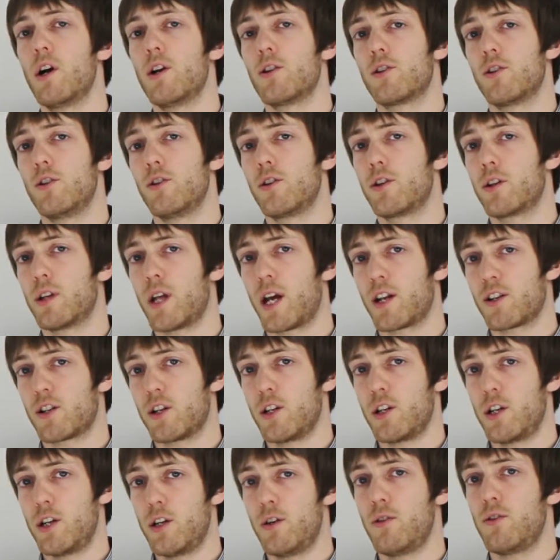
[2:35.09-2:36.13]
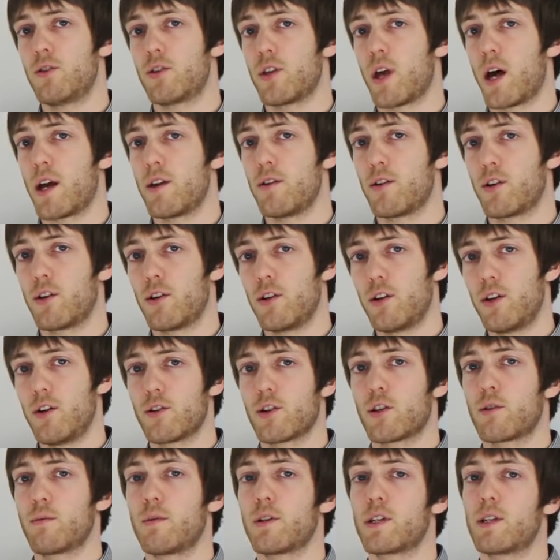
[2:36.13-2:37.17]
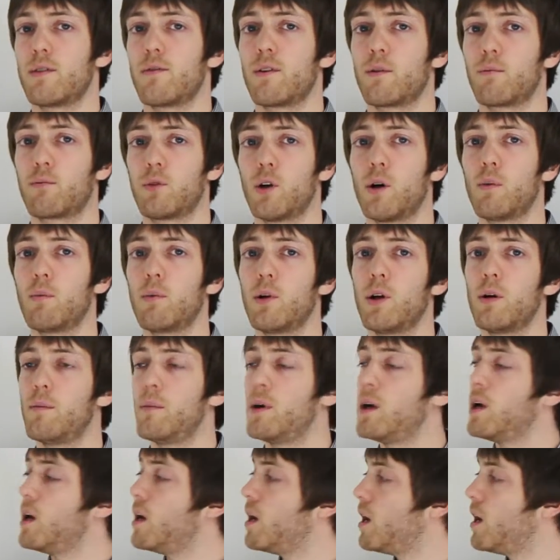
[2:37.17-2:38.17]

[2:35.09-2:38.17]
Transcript: So you can actually use that. You can use a specific problem